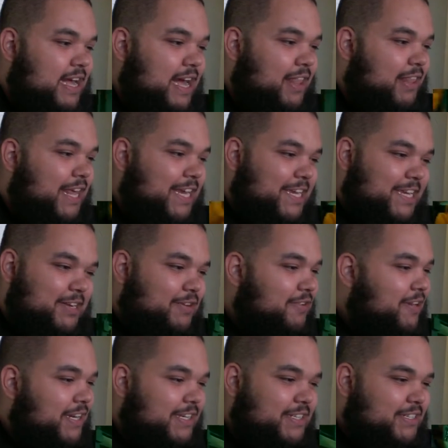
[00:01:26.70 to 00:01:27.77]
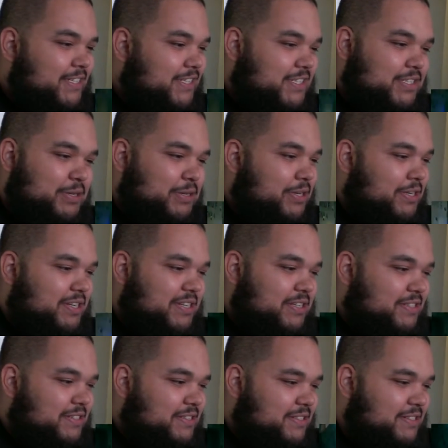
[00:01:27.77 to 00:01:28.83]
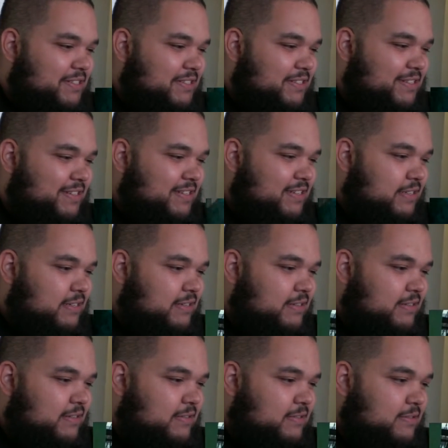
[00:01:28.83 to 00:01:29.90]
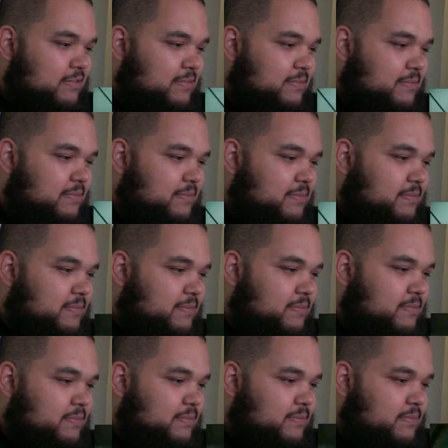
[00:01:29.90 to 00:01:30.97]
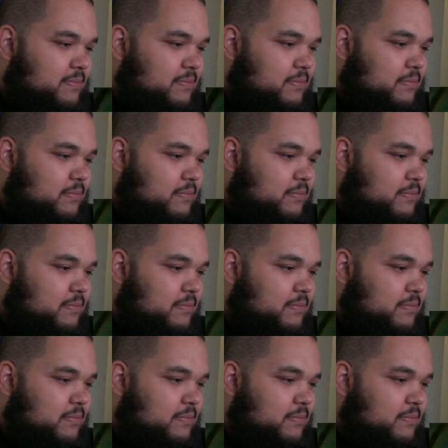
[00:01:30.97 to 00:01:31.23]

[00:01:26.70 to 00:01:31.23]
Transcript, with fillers: I like it already. This is so good. Violence doesn't discriminate.